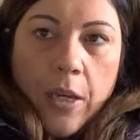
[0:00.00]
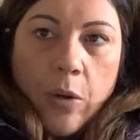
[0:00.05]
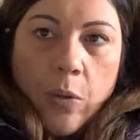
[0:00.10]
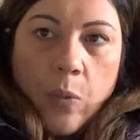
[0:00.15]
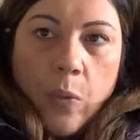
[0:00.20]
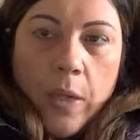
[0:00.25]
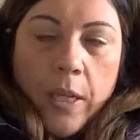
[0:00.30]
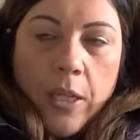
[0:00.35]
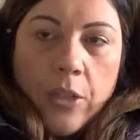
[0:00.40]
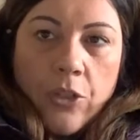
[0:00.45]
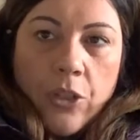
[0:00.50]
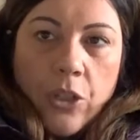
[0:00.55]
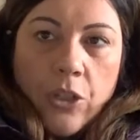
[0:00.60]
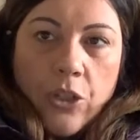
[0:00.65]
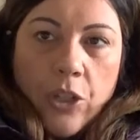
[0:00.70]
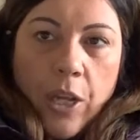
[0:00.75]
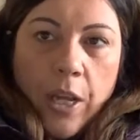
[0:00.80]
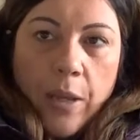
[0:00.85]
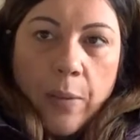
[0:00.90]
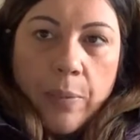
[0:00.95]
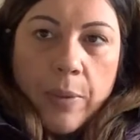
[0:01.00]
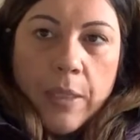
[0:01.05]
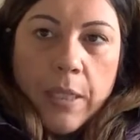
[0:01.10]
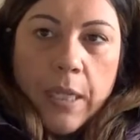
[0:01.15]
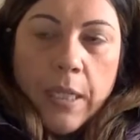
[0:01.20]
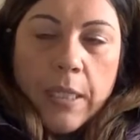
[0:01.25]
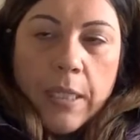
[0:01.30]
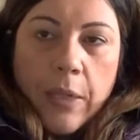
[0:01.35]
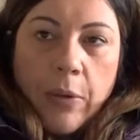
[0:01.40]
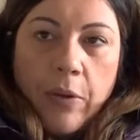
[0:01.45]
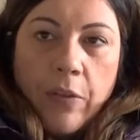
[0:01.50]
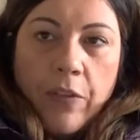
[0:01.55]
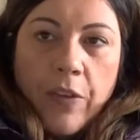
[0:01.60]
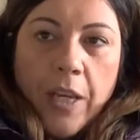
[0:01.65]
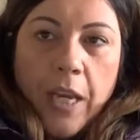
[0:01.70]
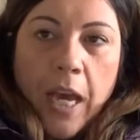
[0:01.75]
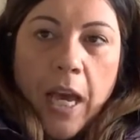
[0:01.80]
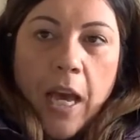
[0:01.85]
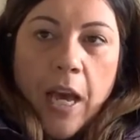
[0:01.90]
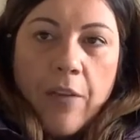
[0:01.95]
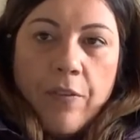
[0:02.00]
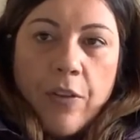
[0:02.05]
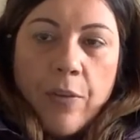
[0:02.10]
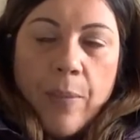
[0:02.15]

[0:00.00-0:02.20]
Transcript: which shape it is. Now, if you can't